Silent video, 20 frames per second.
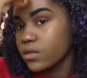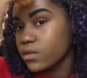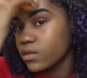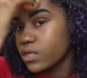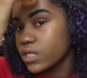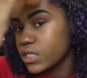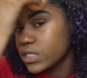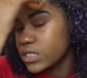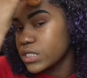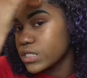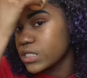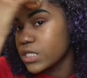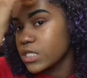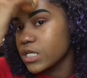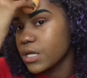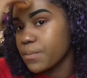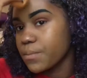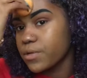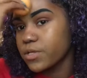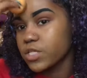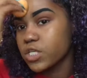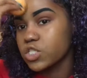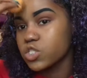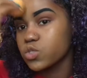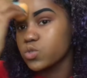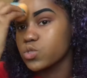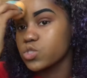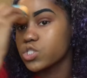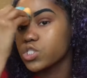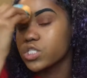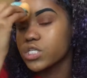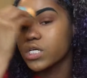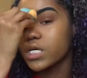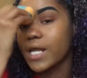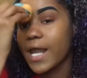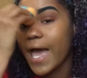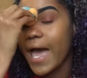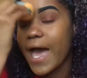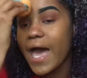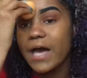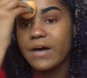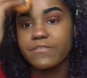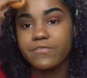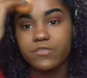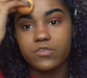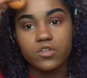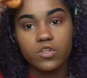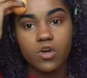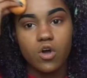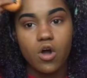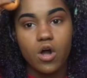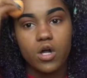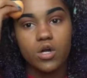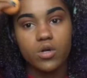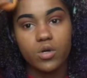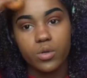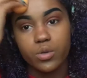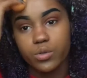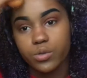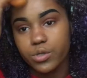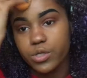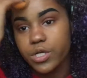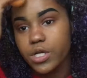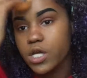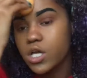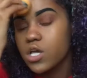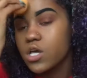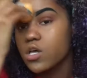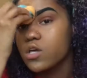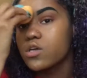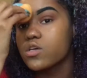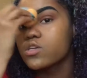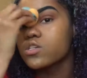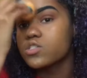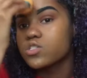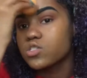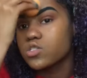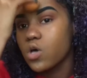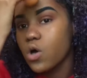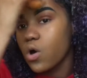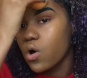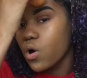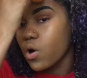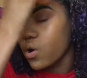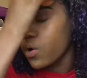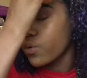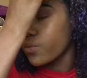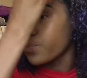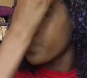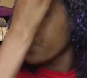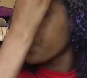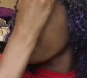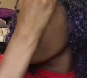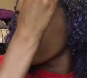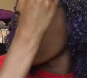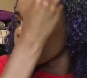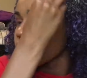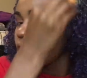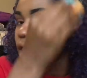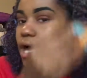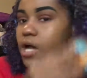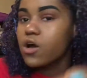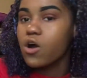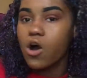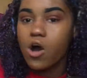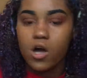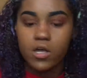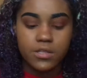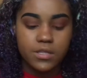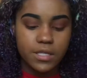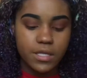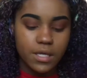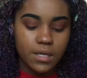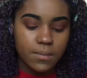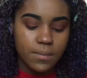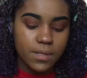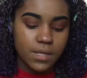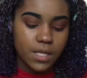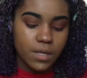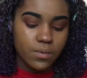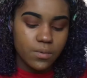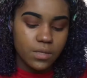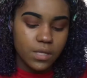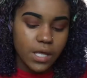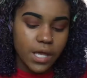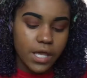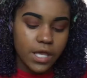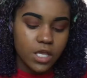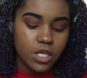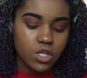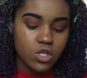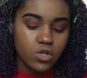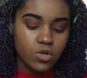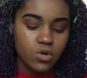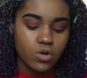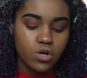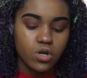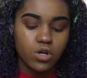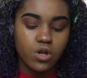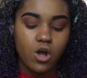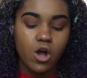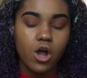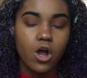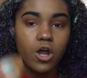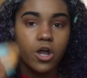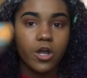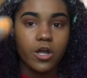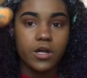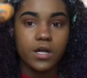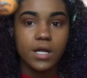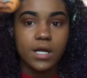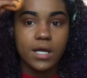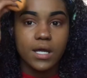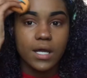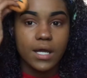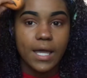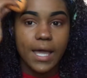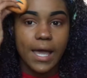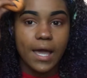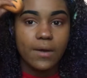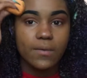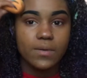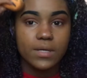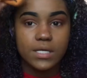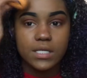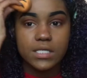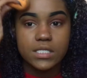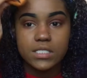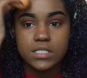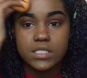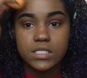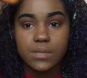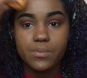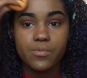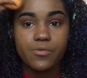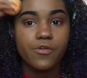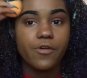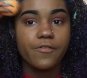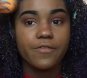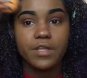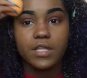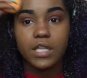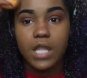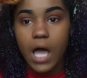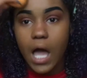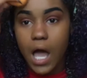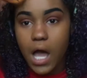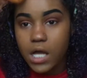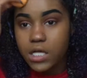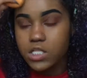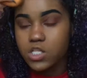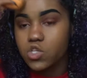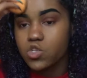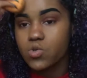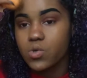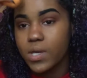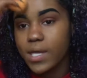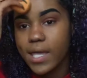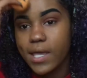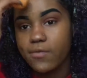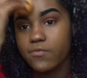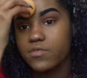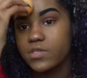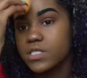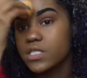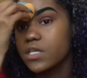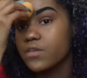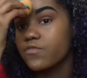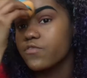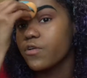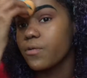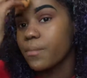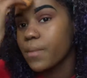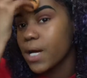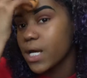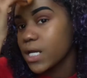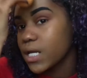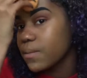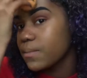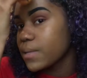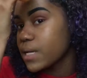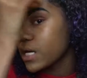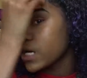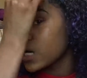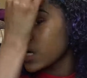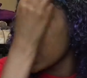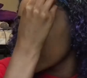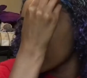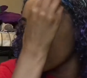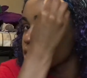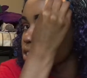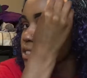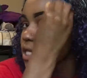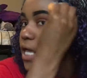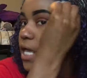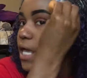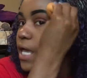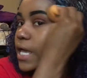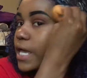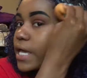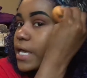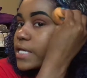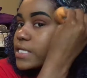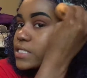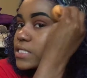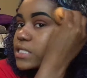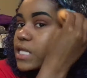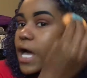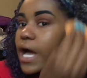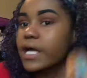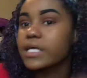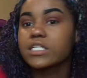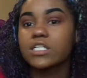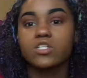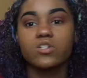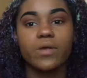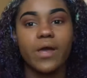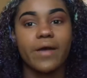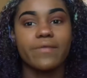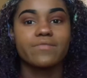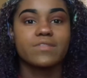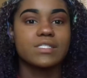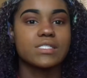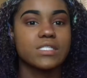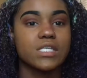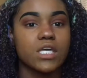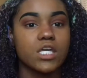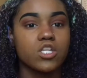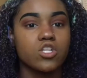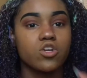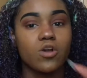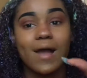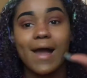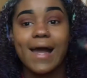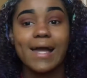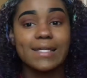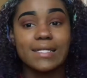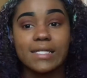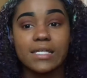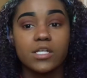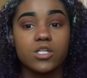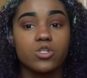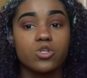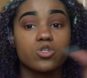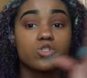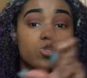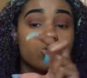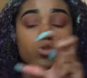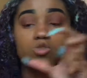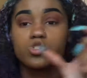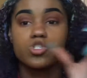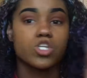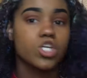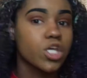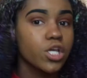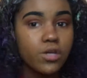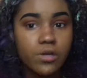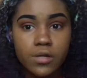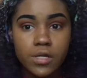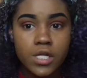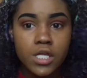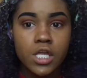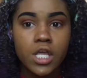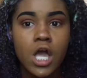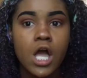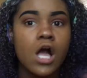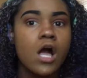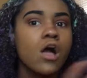this is the number that you should have for the card holder. So I called them and they were like, your card account is temporarily locked and you can't receive your money because it's locked and you have to send your ID and your social security